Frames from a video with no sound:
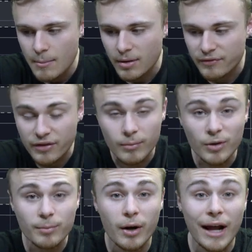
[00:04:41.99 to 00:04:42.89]
but for the
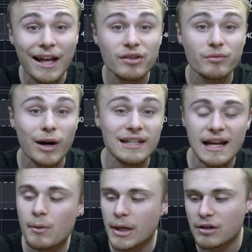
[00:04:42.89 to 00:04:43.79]
most part, as of right
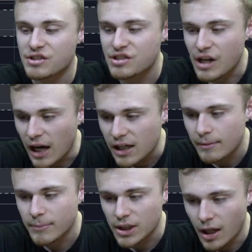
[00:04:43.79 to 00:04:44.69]
now, we are stuck
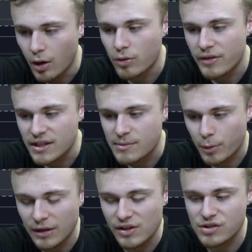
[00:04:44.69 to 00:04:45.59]
below this
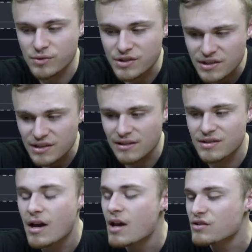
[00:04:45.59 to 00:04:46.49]
previous resistance.